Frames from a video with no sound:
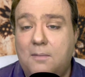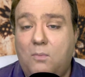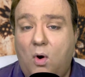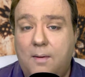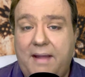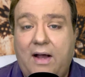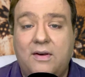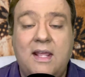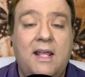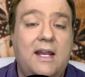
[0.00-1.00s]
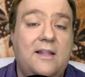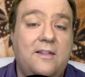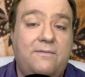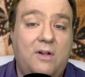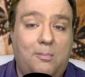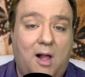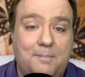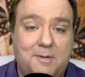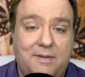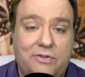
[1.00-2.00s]
more about in the Film
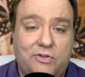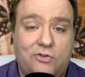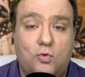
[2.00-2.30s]
Optimist's